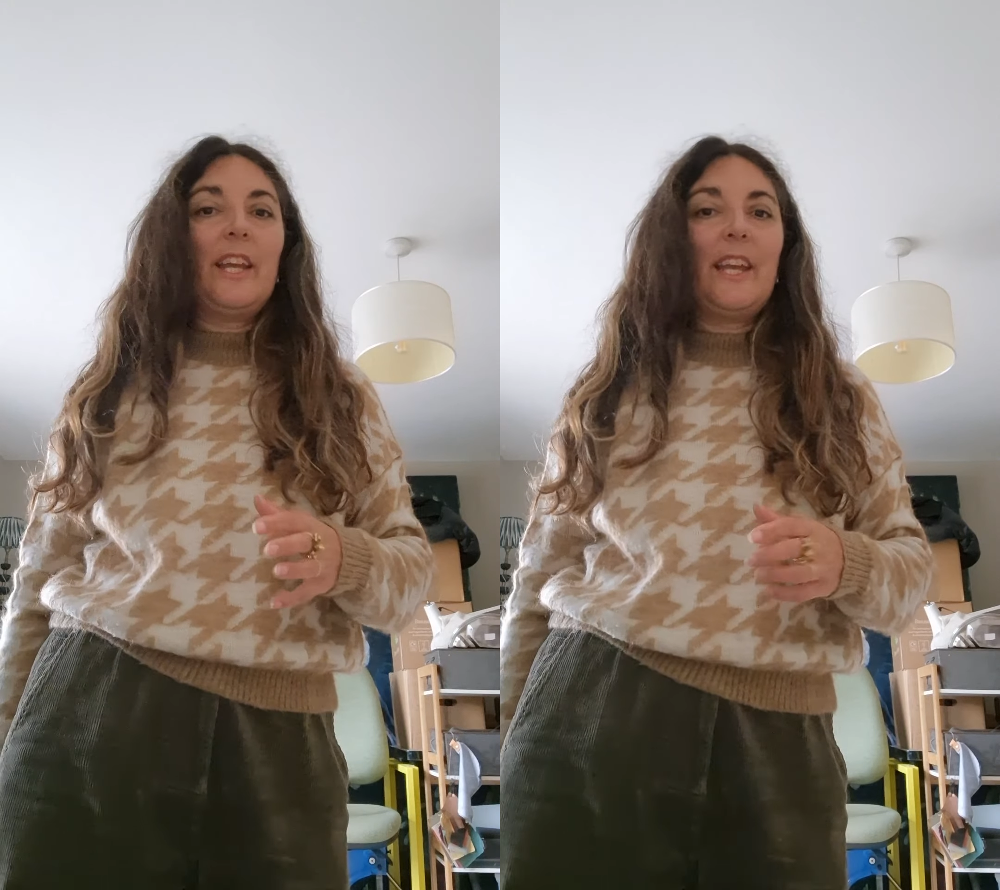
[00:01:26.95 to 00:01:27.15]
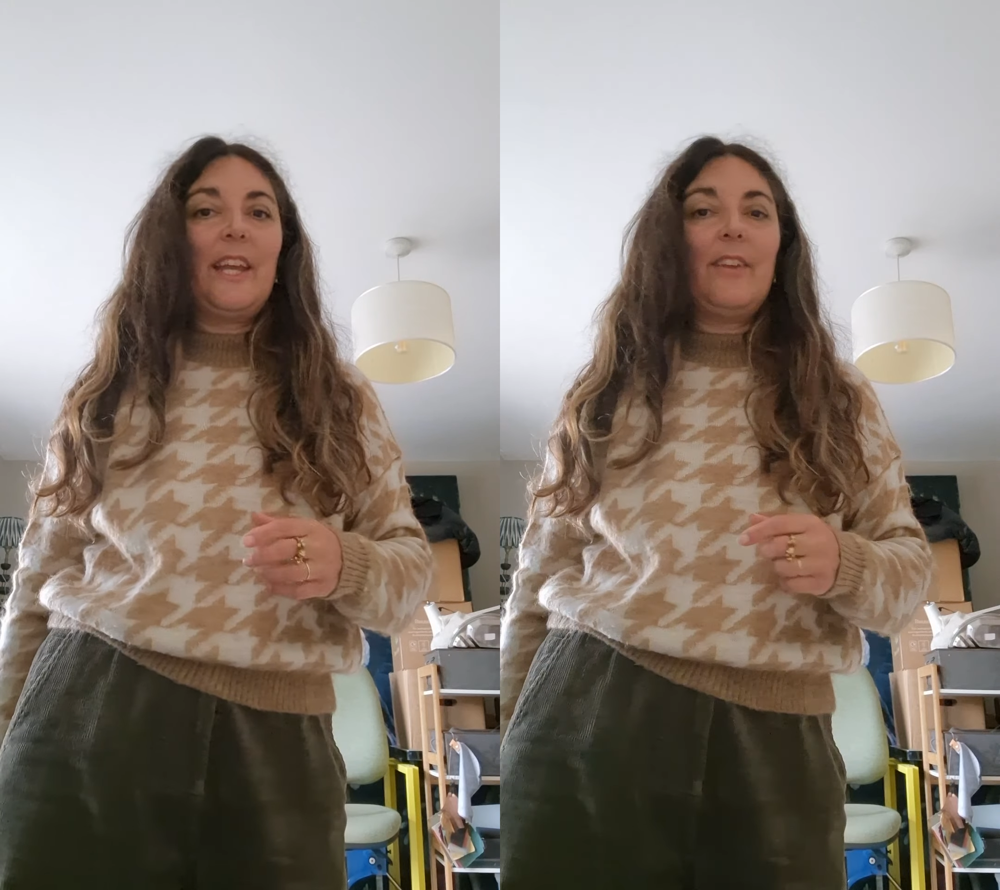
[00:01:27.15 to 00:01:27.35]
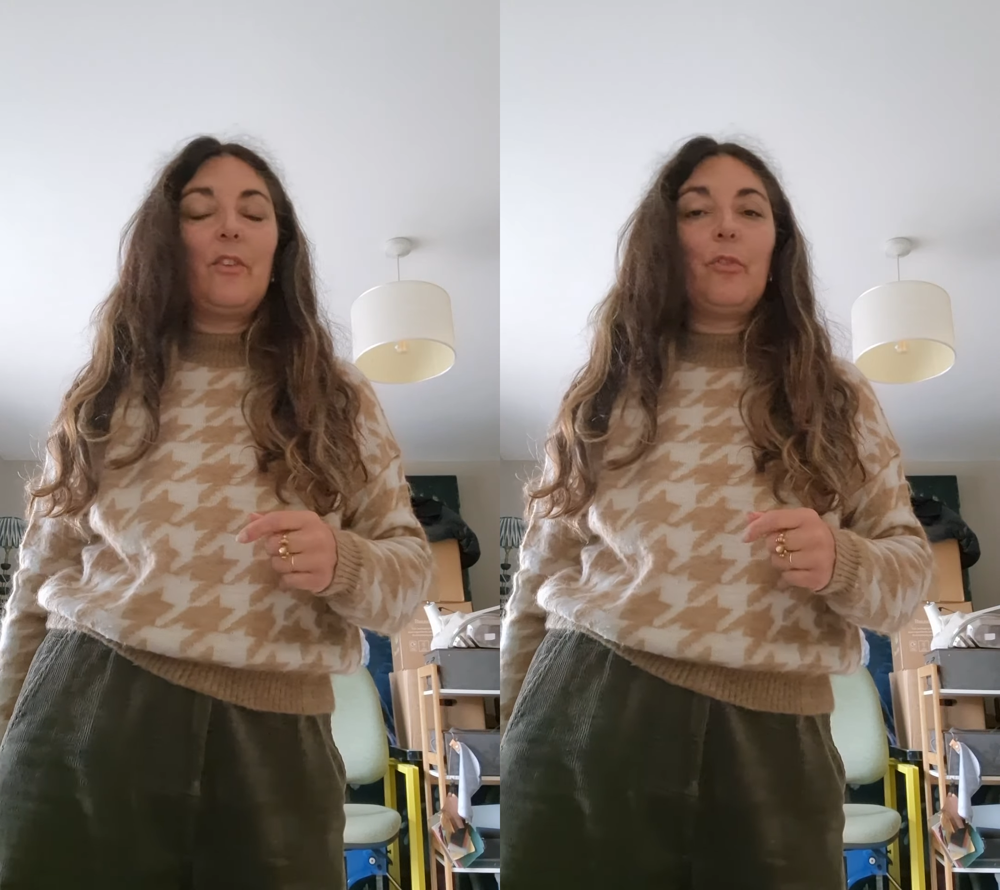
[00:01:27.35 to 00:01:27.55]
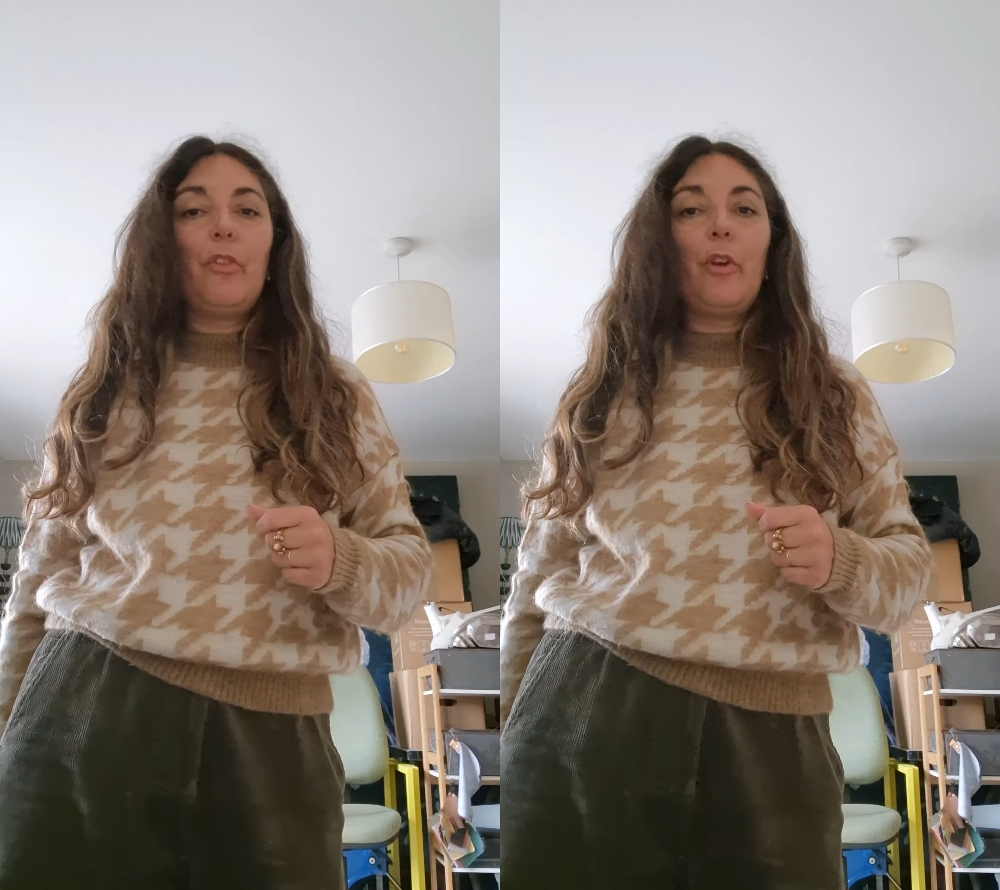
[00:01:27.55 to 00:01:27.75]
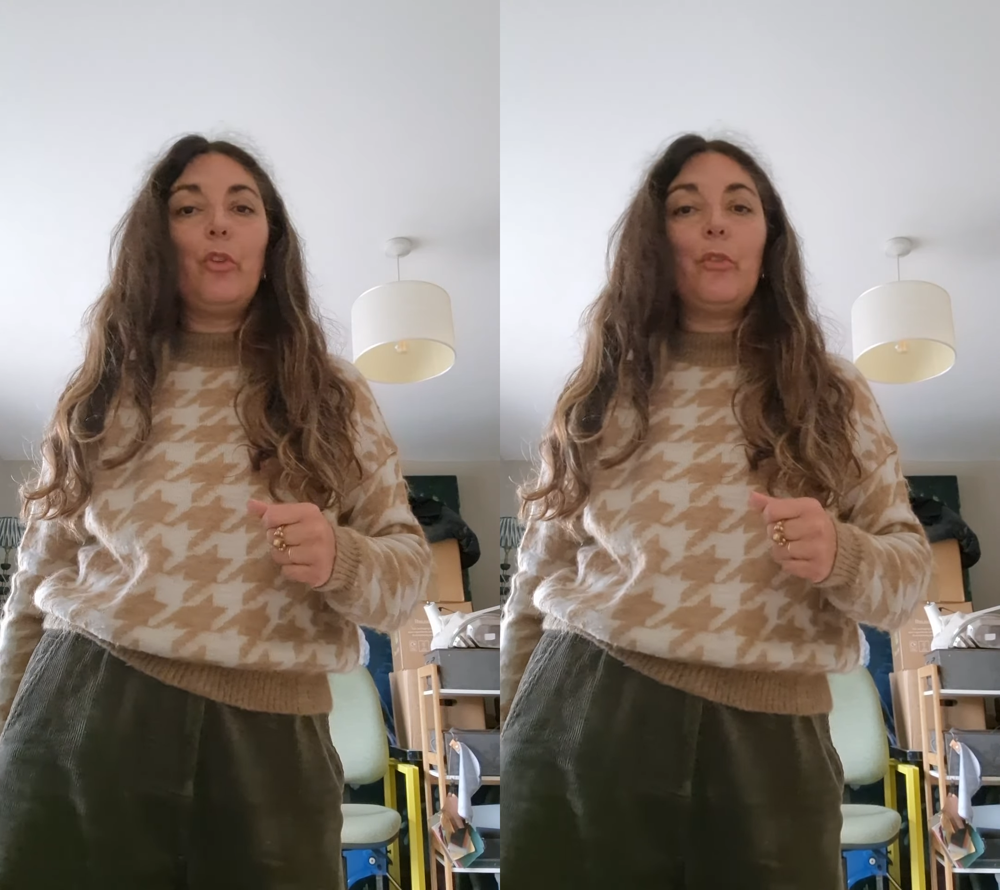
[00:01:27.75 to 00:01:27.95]
is for
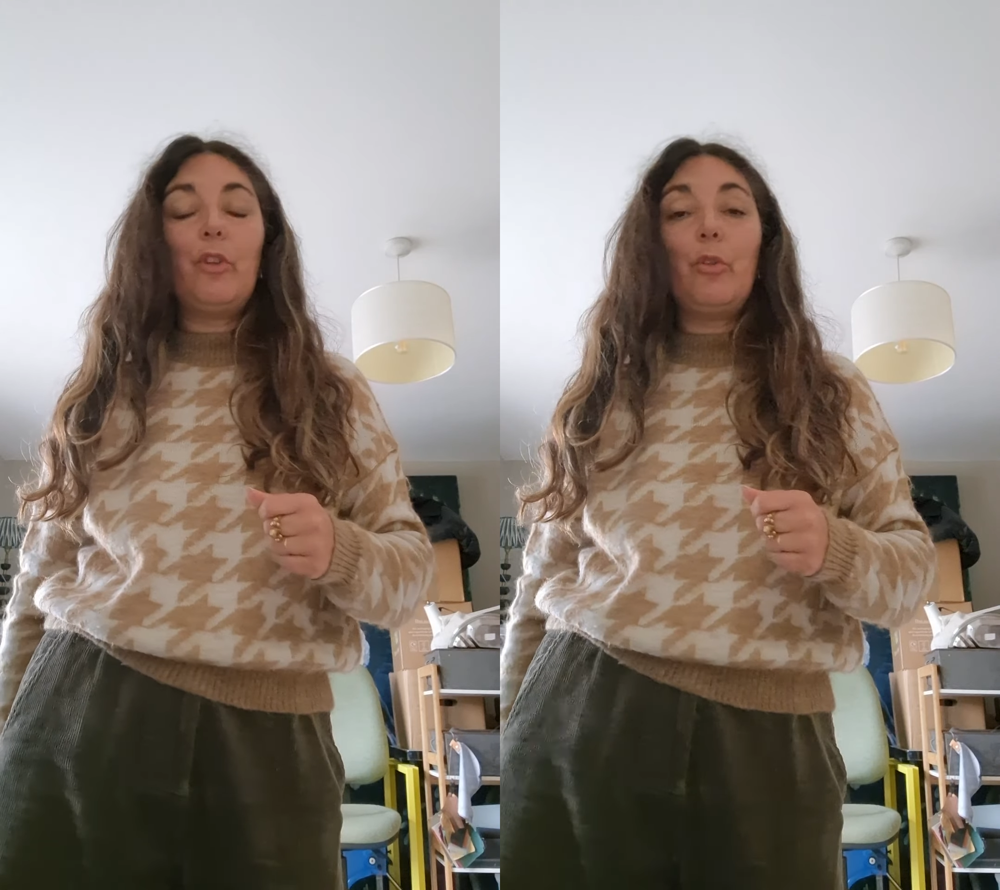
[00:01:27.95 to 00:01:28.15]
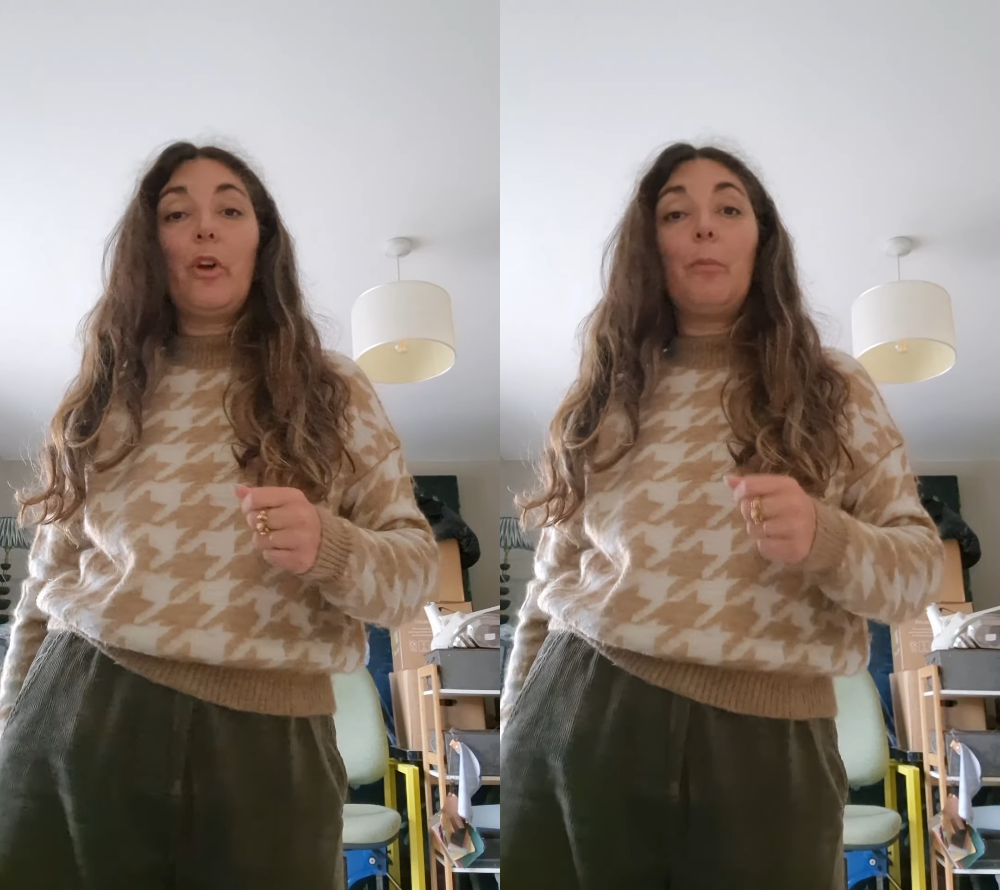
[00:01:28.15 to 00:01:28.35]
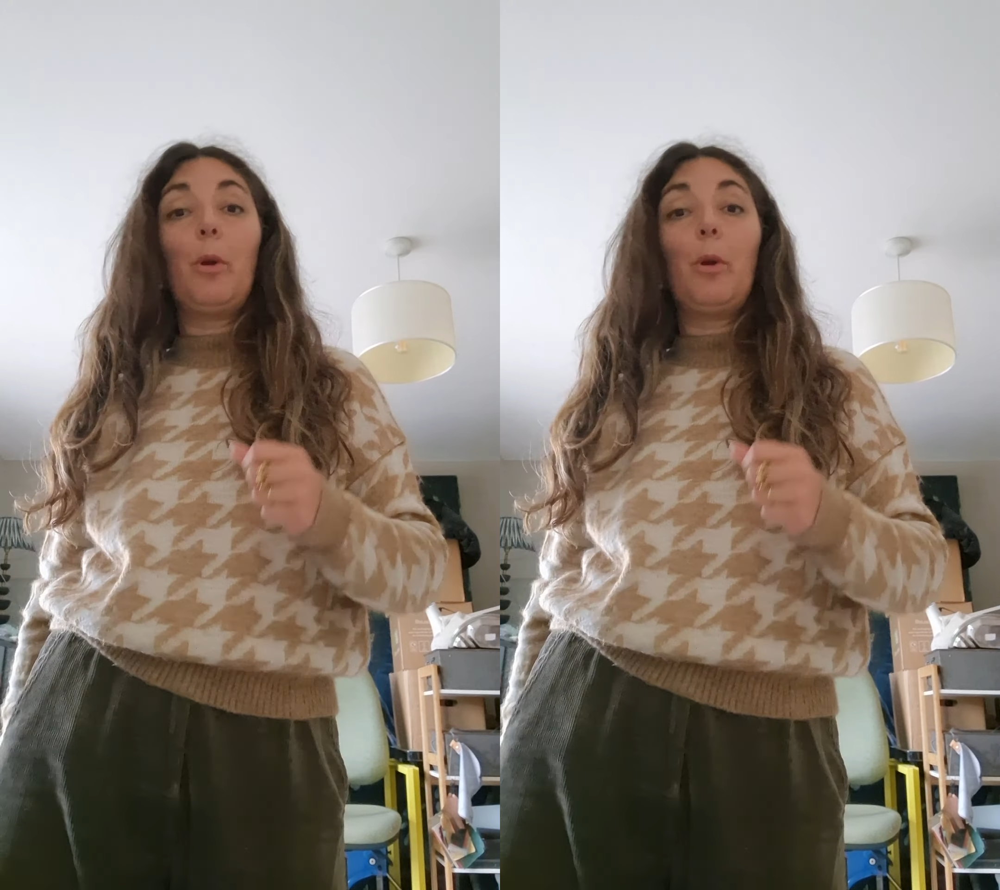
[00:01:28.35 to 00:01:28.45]
those of you that are